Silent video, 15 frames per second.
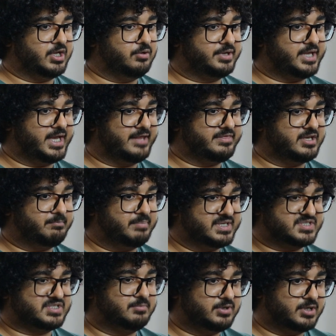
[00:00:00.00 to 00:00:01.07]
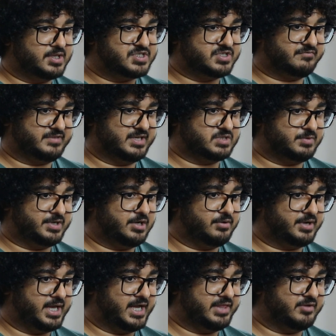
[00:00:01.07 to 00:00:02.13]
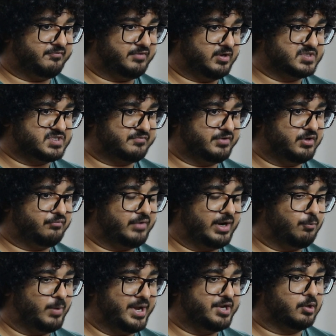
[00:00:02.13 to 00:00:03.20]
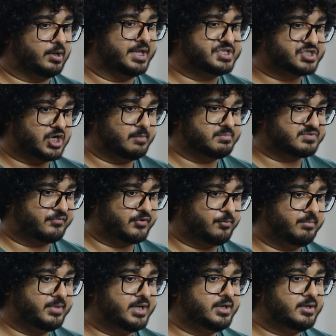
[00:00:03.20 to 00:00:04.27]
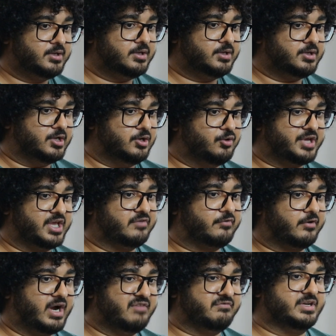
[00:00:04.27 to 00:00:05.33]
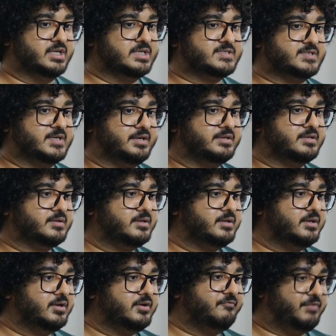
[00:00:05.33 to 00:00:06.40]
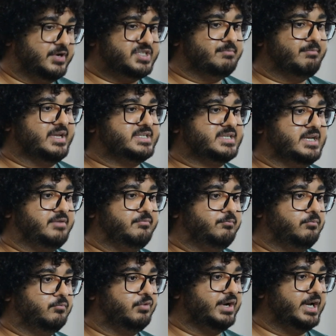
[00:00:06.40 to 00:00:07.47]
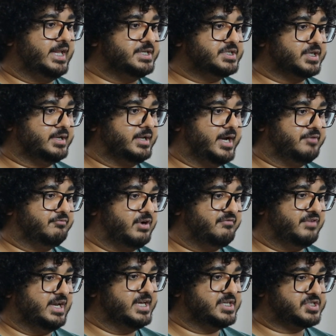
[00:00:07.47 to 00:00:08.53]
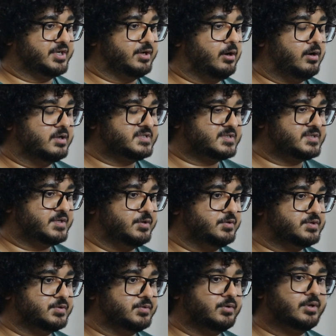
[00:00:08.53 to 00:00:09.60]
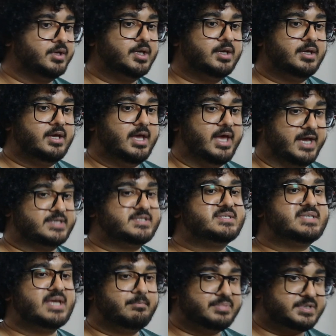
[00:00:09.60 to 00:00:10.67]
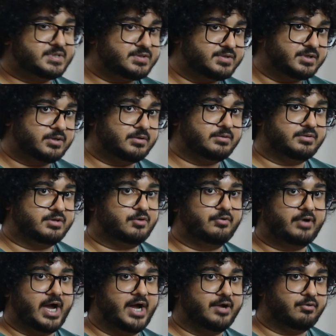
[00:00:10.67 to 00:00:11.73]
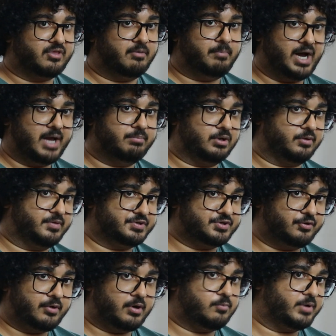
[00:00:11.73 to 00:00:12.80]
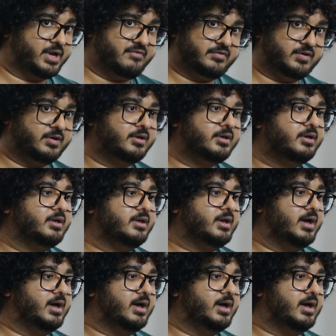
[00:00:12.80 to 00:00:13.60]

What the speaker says: you're looking at the epistemology of things, when you're looking at the philosophy of how where knowledge comes from, you're looking for evidence, and fundamentally, religion and revelation asks you to accept the Quran or the Bible or the Torah, whatever,